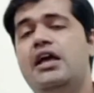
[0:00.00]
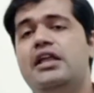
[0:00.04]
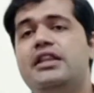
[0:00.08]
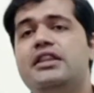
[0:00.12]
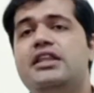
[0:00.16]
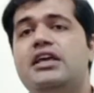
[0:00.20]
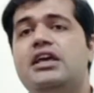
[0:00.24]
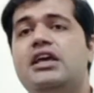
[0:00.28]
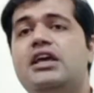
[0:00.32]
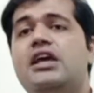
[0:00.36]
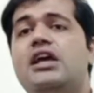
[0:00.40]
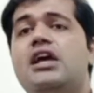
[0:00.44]

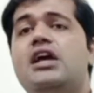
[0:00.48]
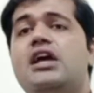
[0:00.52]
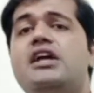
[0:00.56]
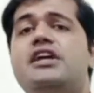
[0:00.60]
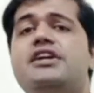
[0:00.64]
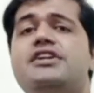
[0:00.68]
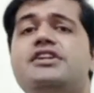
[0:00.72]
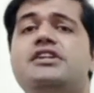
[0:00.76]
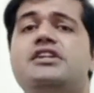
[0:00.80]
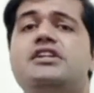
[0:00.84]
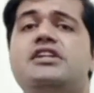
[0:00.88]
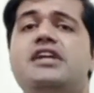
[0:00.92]

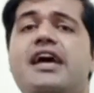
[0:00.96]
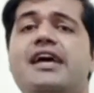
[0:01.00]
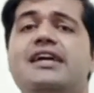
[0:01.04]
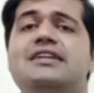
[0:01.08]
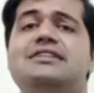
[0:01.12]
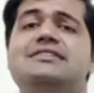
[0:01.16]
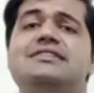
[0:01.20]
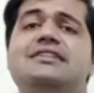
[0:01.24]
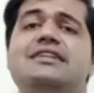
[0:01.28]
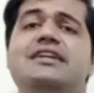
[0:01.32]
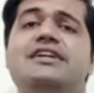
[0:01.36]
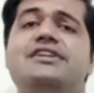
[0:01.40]
the
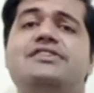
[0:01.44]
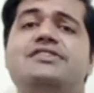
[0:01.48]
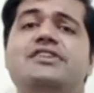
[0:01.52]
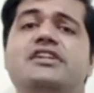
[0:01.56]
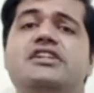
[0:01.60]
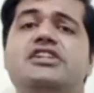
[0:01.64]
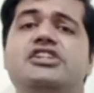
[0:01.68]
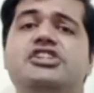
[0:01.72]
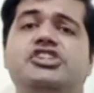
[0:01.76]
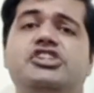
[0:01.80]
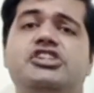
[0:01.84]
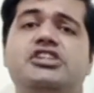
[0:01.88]
essay,
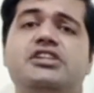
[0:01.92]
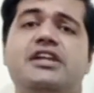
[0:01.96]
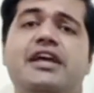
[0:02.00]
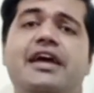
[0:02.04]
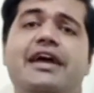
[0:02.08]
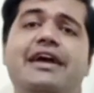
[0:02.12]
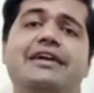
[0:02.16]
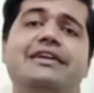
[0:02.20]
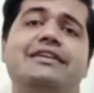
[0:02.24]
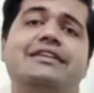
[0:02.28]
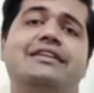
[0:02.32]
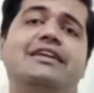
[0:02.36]
Tradition
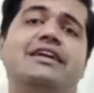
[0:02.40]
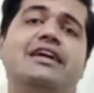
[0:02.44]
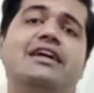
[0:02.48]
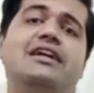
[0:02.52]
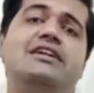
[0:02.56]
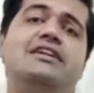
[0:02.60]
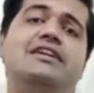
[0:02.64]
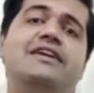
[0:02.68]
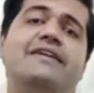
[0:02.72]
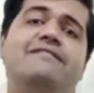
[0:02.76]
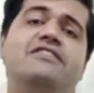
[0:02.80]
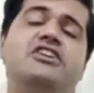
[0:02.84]
and the
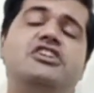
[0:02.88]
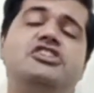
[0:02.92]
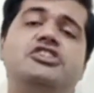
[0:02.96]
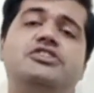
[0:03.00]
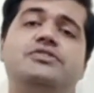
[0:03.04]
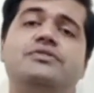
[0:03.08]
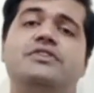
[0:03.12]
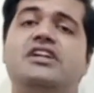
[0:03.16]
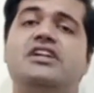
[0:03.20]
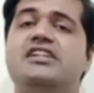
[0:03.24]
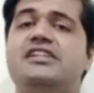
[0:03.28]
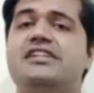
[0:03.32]

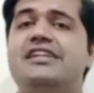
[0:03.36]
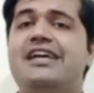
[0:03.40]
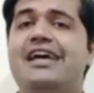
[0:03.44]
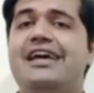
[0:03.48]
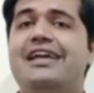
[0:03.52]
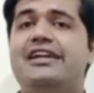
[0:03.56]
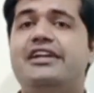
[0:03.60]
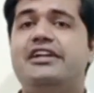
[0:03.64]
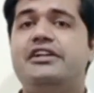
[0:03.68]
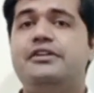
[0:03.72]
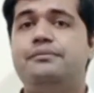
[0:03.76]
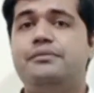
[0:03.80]
Individual
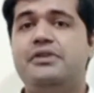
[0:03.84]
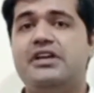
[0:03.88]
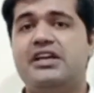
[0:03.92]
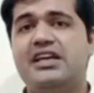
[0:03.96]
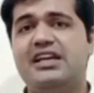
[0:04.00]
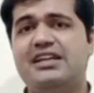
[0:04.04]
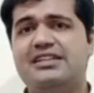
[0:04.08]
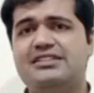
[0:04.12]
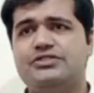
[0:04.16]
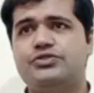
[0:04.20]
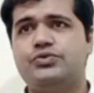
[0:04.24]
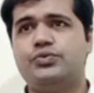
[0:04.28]
Talent,
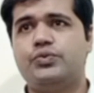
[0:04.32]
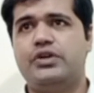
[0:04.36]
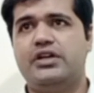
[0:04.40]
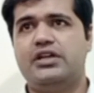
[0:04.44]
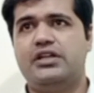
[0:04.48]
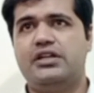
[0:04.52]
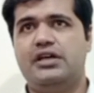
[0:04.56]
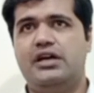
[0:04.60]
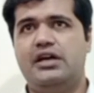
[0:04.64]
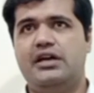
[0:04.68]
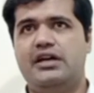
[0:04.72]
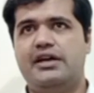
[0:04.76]
begins
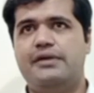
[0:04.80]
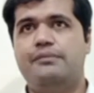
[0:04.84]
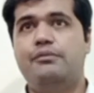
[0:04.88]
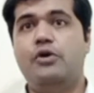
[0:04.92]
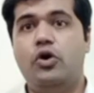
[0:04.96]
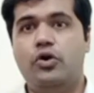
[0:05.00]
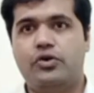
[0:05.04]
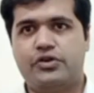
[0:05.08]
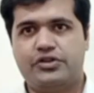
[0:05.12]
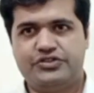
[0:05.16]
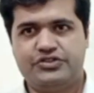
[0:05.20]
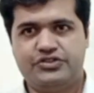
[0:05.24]
with a
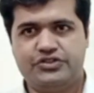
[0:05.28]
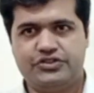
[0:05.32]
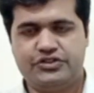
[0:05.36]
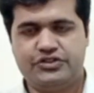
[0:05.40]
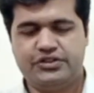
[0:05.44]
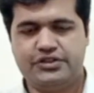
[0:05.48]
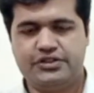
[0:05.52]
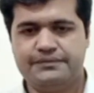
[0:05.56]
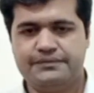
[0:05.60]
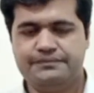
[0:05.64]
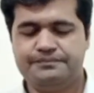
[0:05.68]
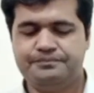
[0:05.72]

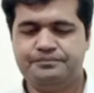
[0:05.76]
remorse.